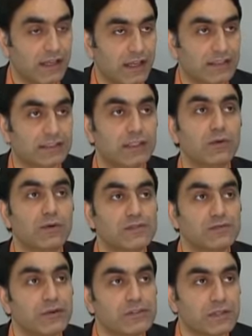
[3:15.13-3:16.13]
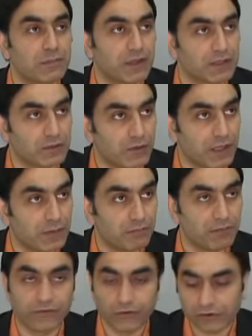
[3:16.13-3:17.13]
And he was worshipping to him
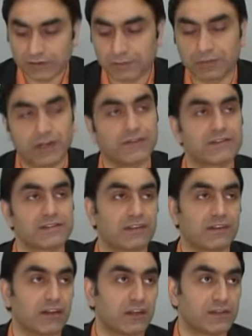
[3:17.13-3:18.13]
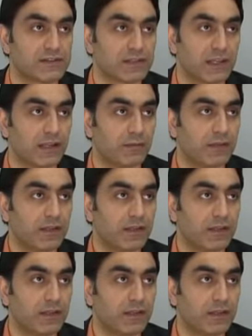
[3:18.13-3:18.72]
before the Prophet sallallahu alaihi wasallam.